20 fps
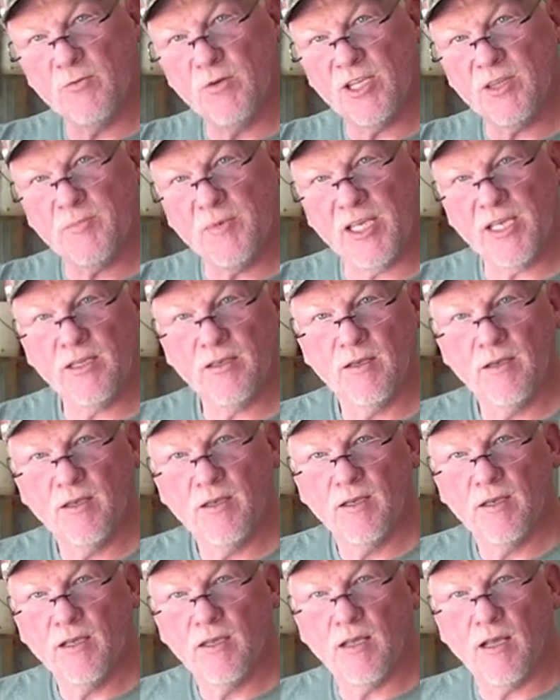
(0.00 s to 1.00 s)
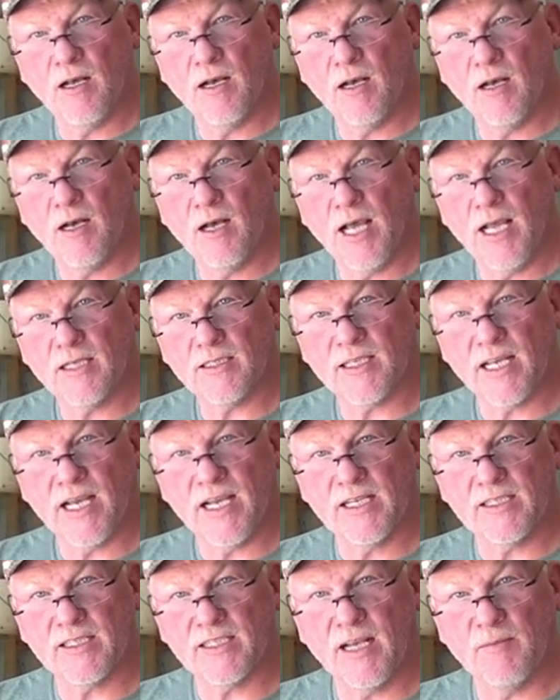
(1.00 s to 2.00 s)
with me as I
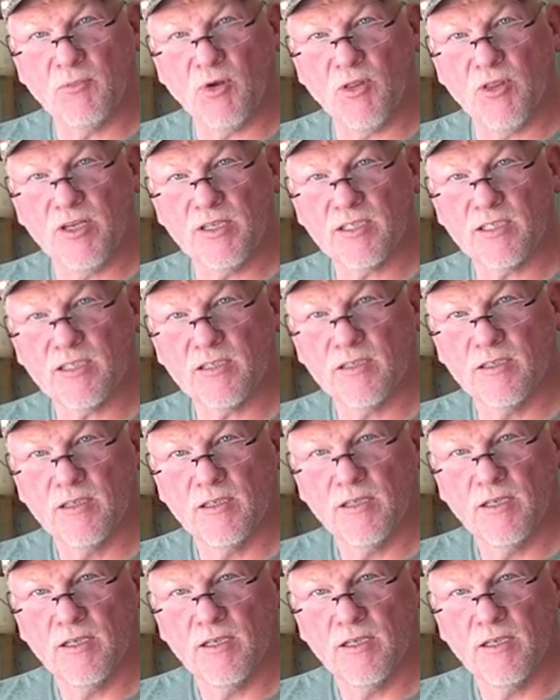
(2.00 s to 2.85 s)
assemble this